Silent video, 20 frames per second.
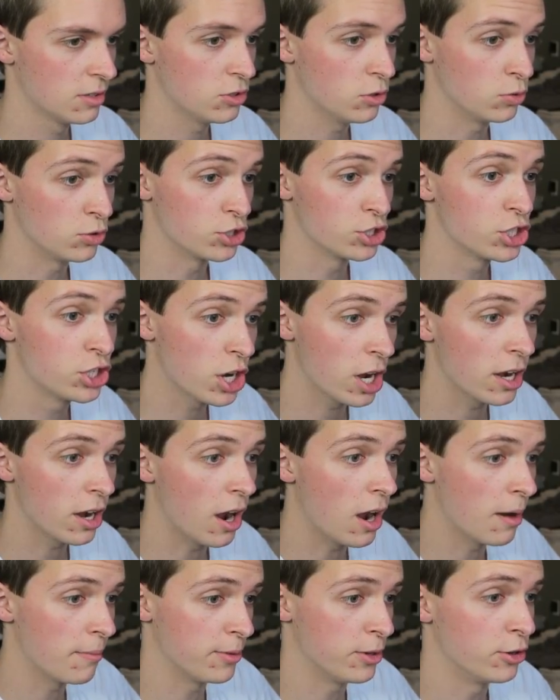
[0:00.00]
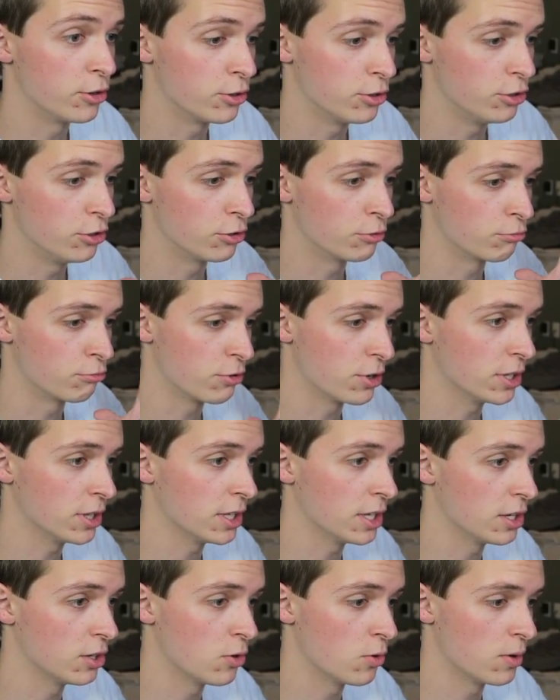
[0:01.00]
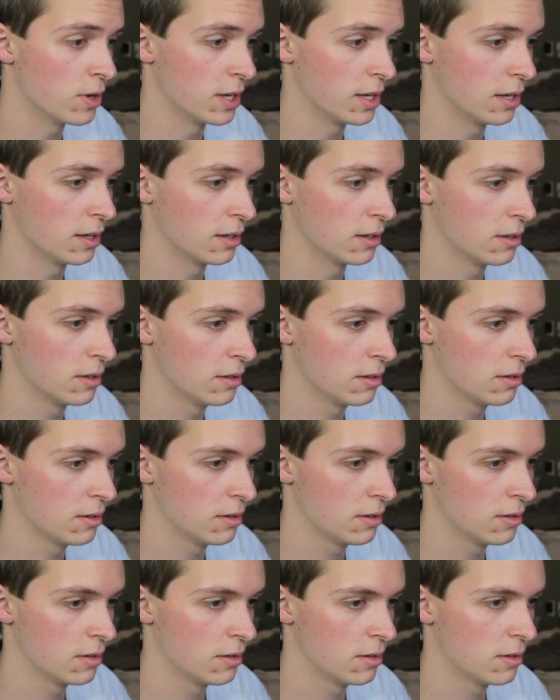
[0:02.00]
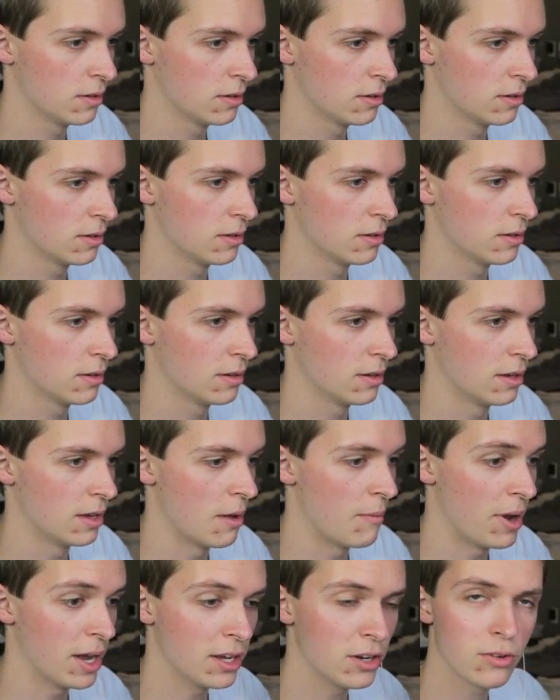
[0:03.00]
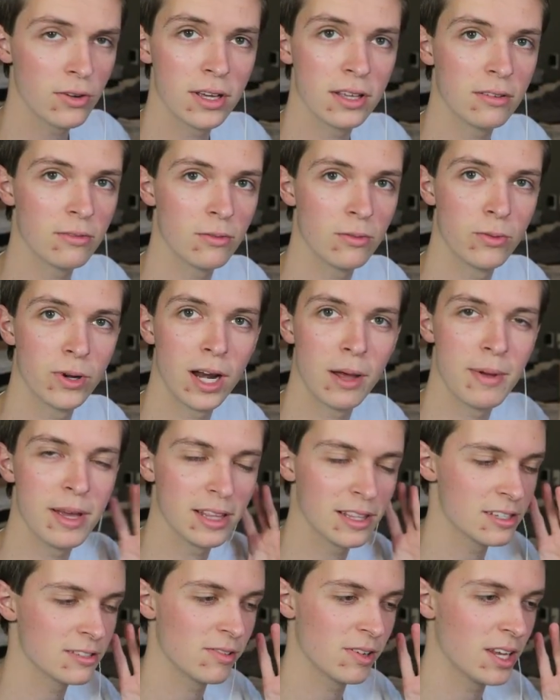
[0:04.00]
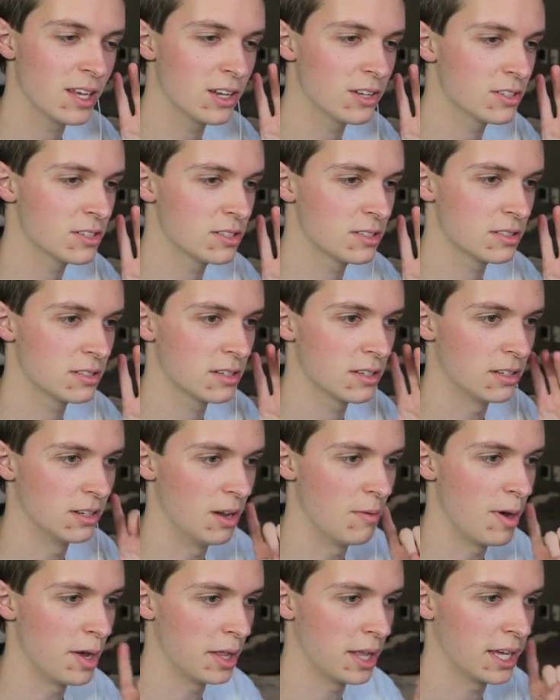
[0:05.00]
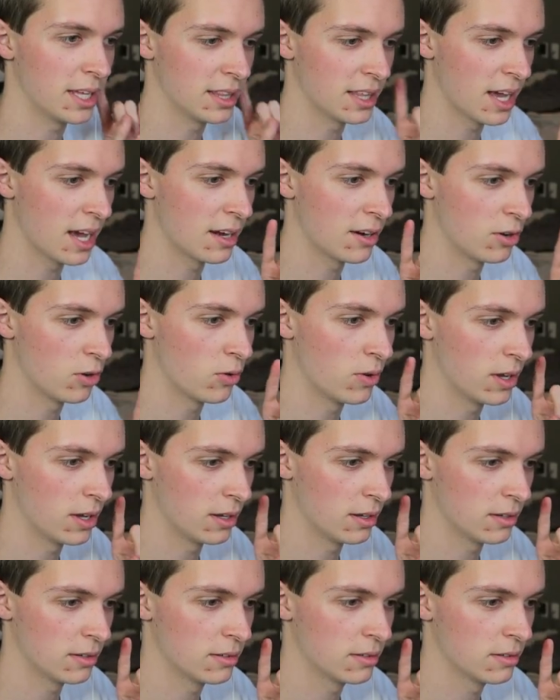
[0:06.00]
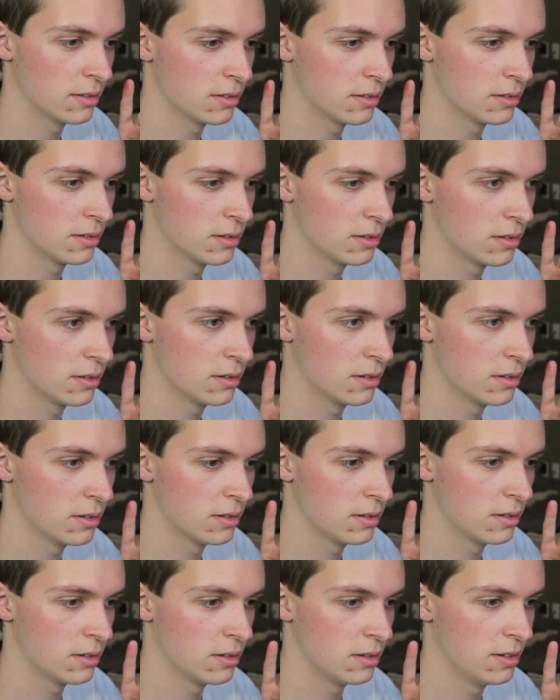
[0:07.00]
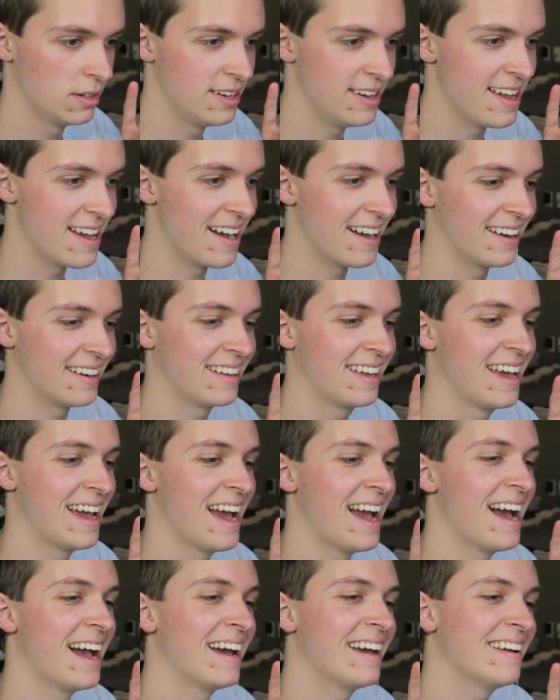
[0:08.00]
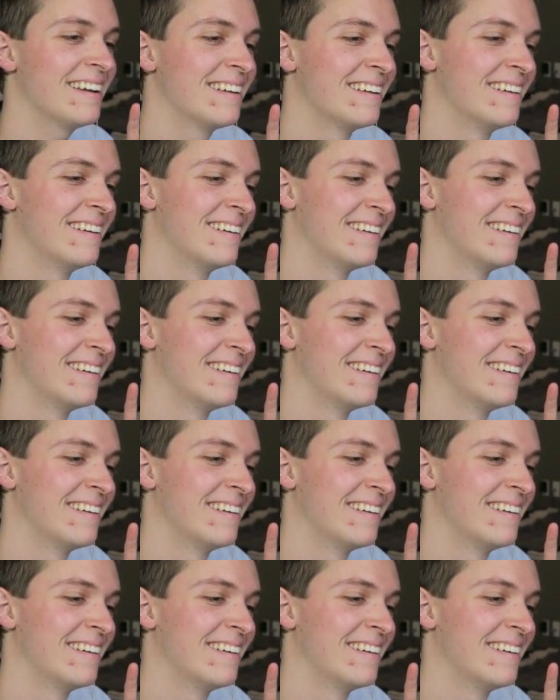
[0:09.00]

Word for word: Dude, shut up. You're really annoying. Am I annoying when I make these videos? Am I like that annoying? Nyan Cat.